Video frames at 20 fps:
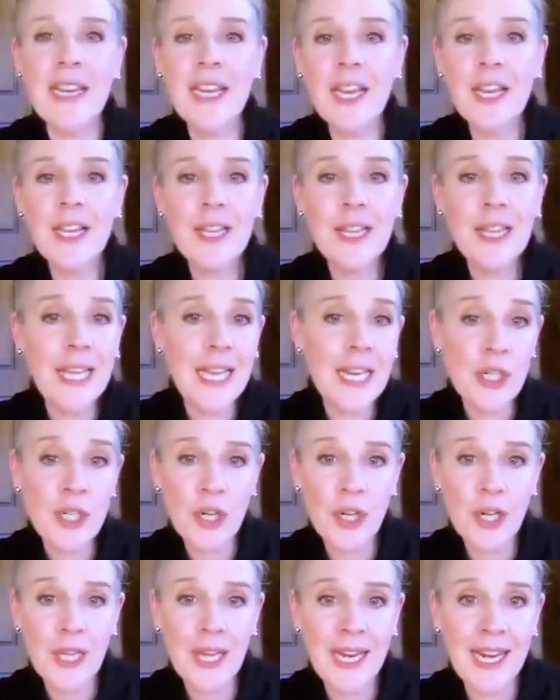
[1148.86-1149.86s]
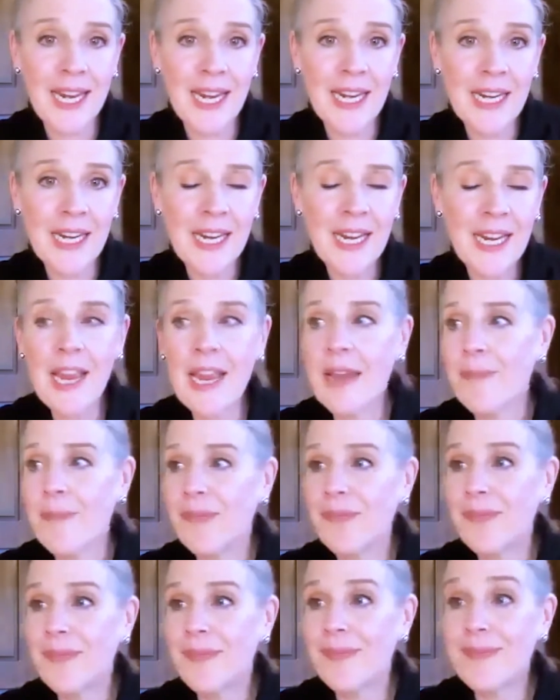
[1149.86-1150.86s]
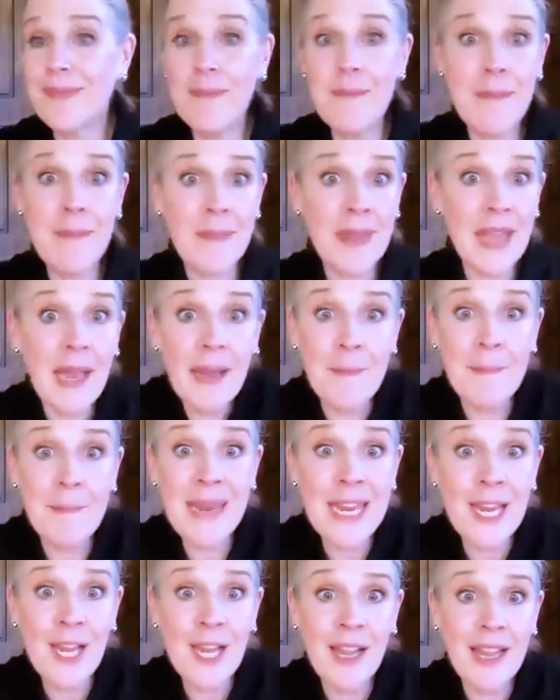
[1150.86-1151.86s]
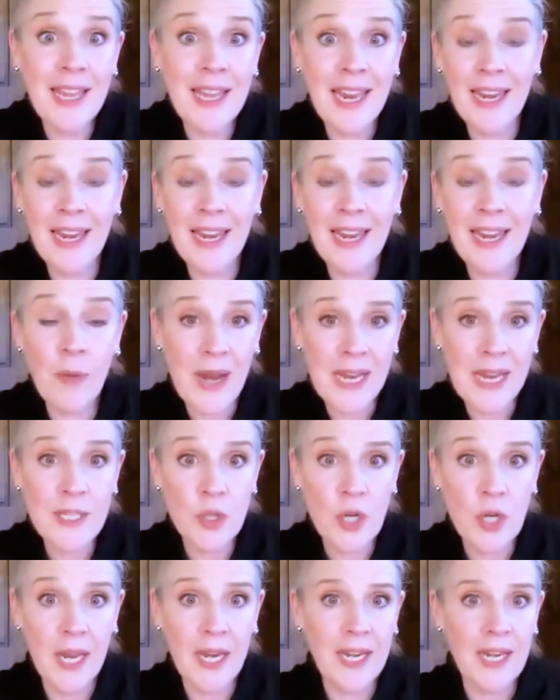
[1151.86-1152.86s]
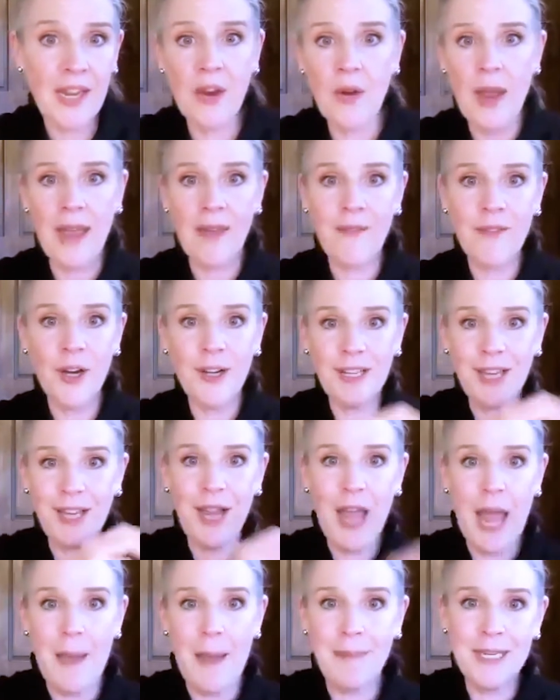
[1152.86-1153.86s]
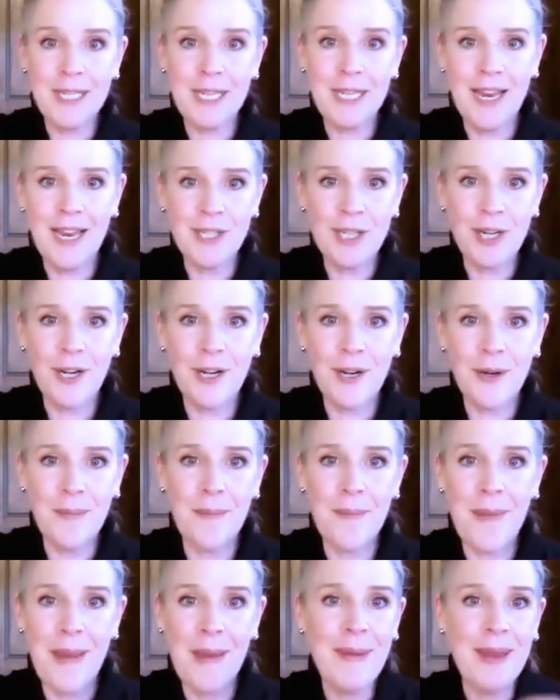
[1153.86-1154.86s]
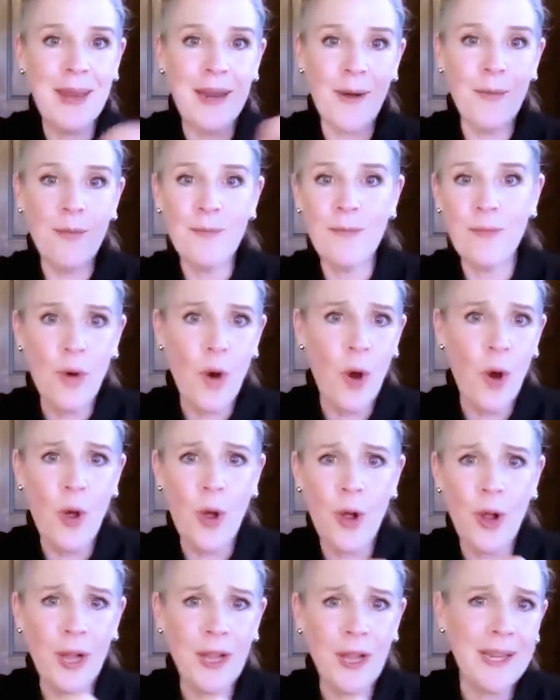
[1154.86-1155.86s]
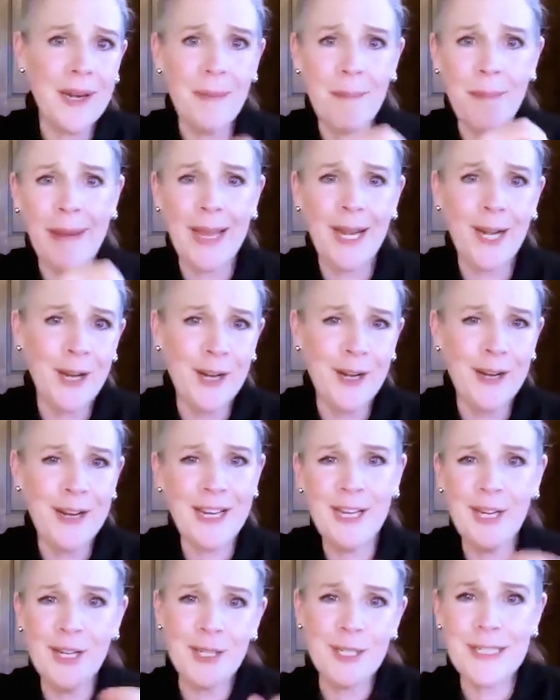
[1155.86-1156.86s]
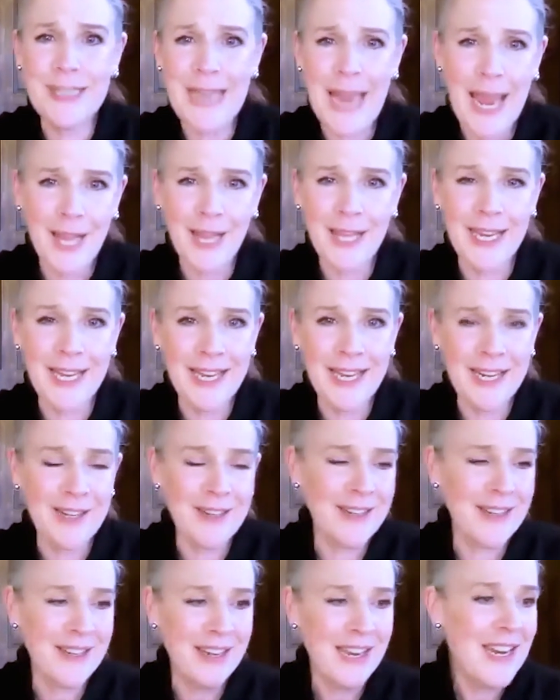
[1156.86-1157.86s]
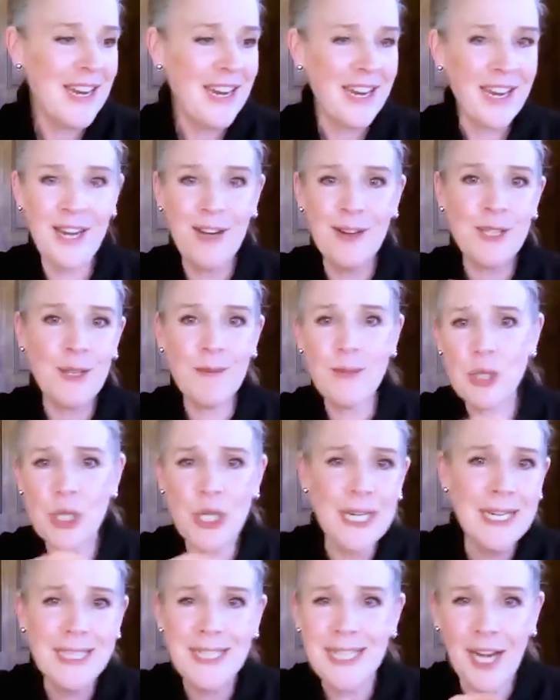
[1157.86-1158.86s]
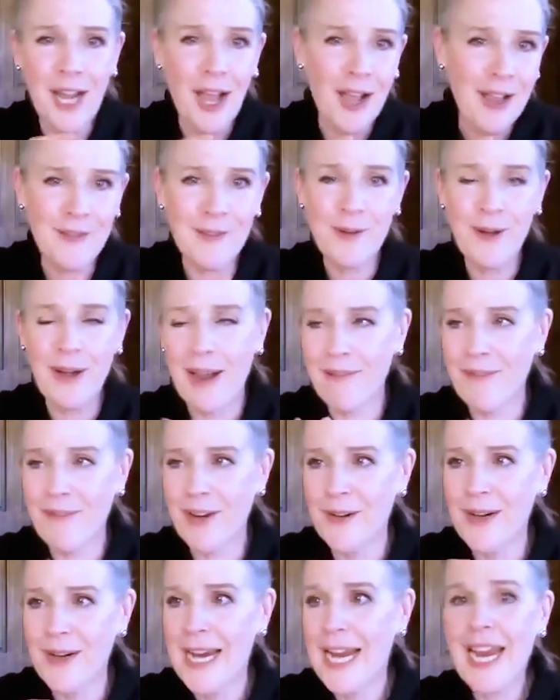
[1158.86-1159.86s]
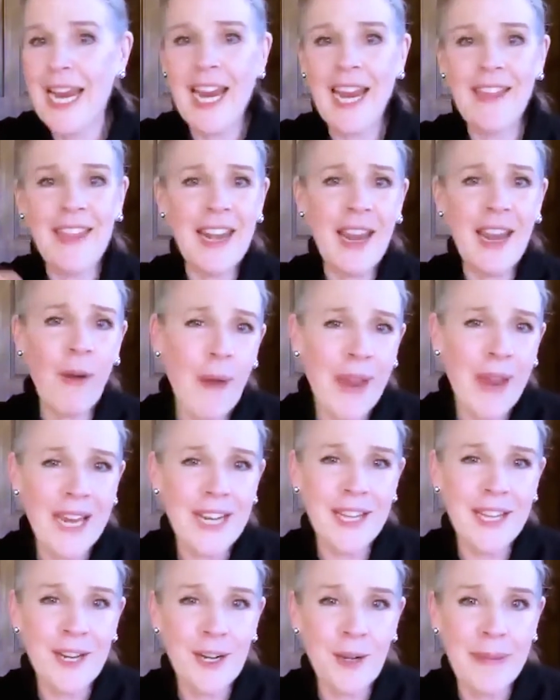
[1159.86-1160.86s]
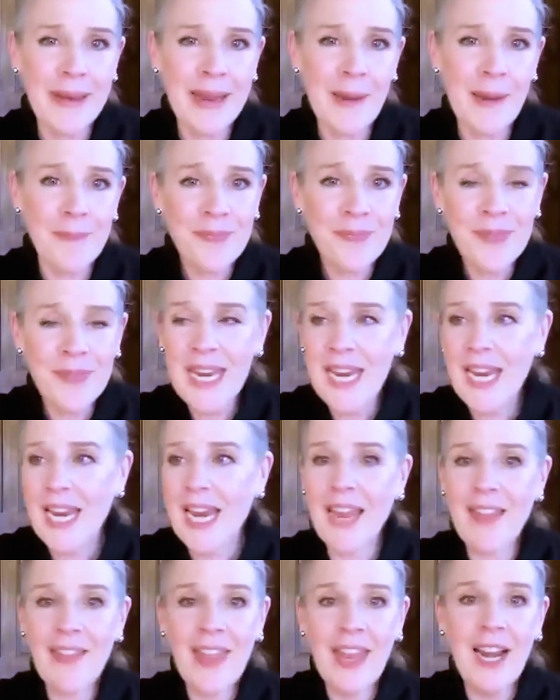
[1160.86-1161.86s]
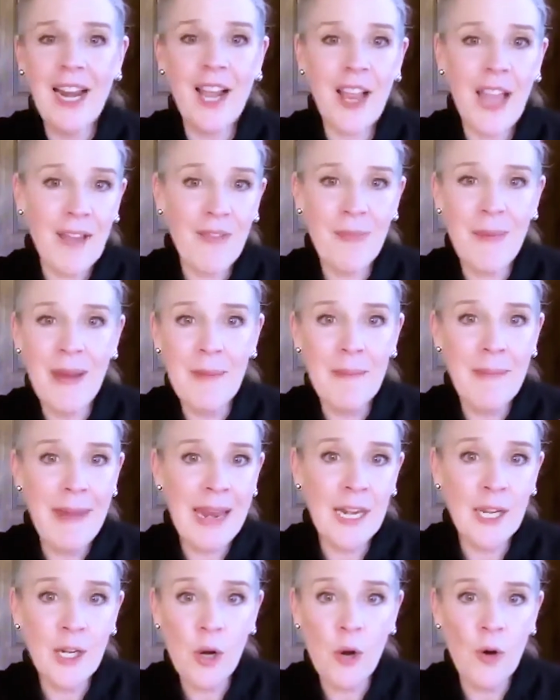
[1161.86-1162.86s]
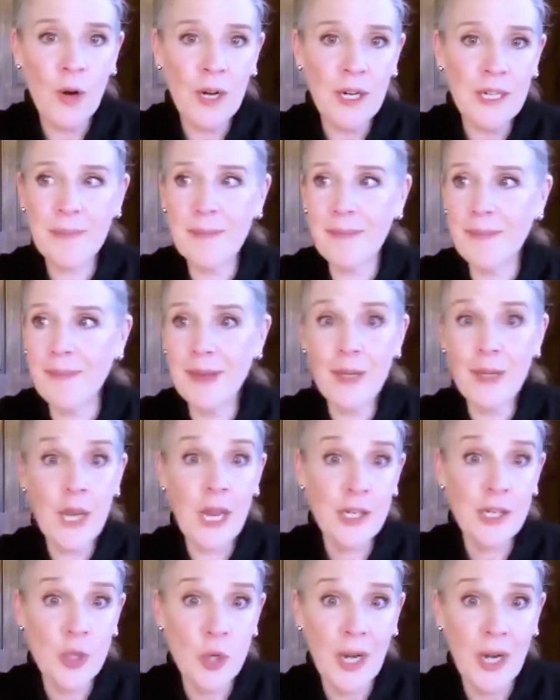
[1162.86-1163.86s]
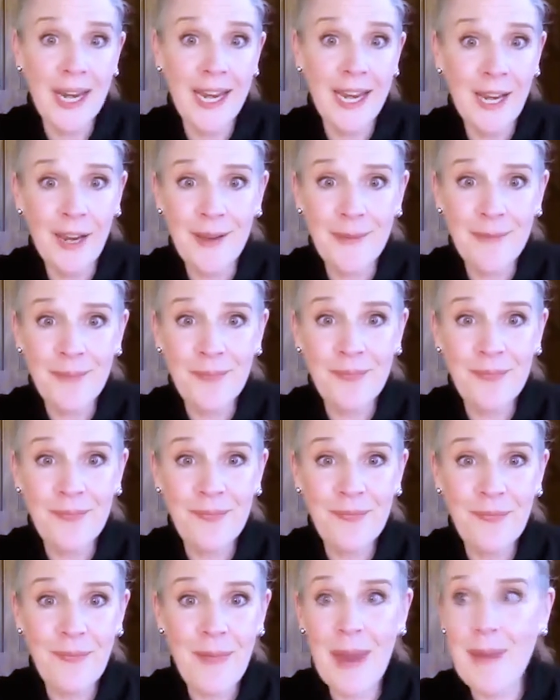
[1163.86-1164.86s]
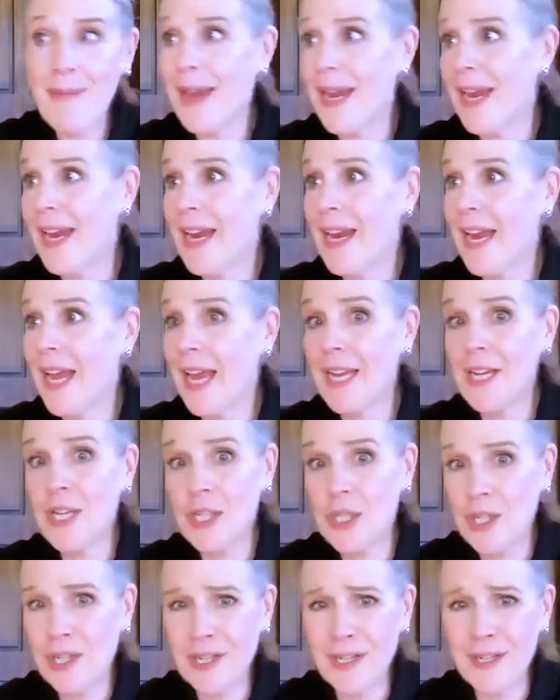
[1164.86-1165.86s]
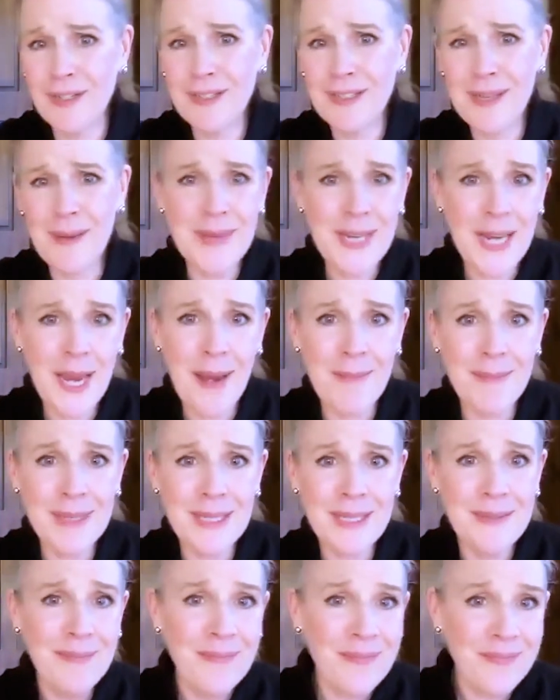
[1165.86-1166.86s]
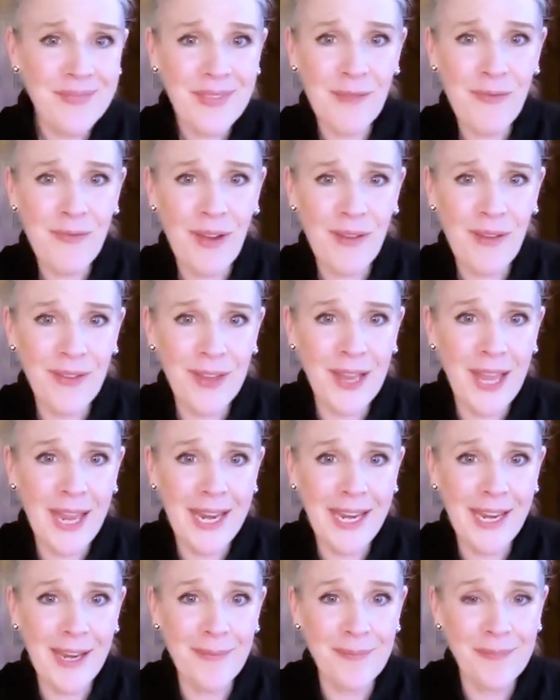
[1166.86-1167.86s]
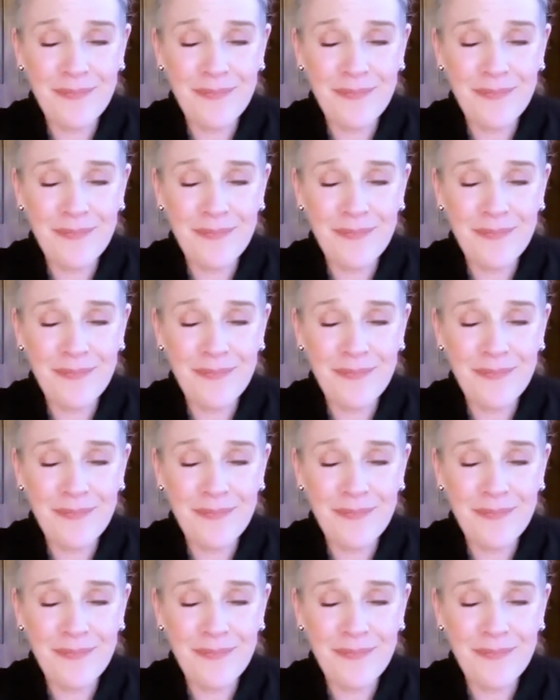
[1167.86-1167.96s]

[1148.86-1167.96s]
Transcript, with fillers: leisurely m- a meal in a restaurant. You have your little appetizer, maybe a roll and butter and your salad and, you know, some cheese and olives, what have you. And then I wait a little bit and then I'll have my main course, a drink, maybe a dessert sometimes, if I feel like it.